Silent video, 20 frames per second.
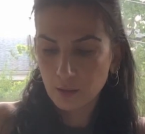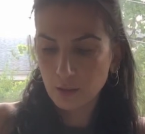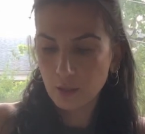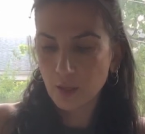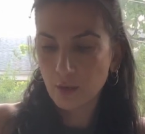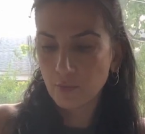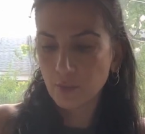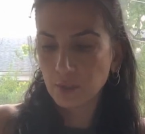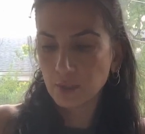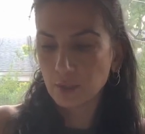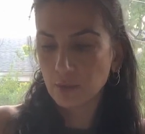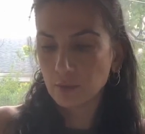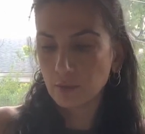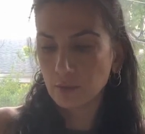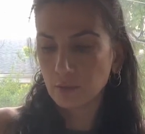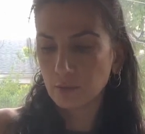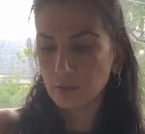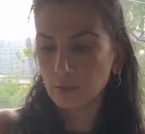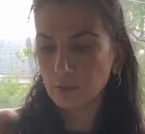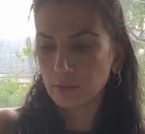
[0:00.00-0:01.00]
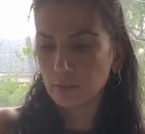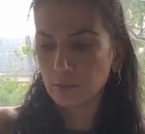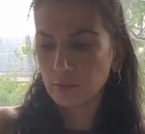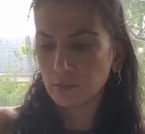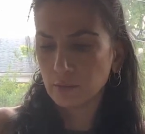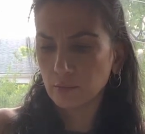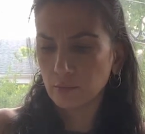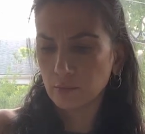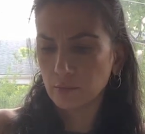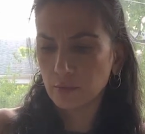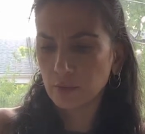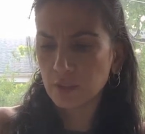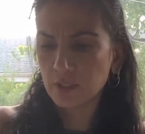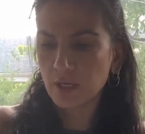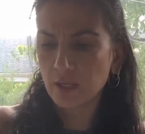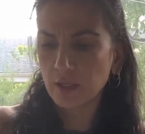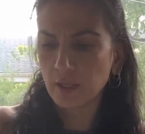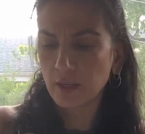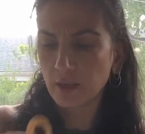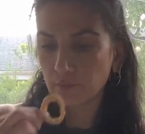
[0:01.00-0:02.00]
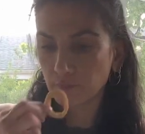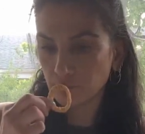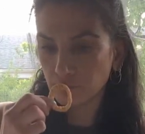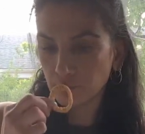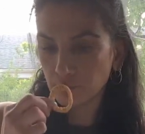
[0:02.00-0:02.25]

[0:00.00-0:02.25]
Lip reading: how we do. It's got a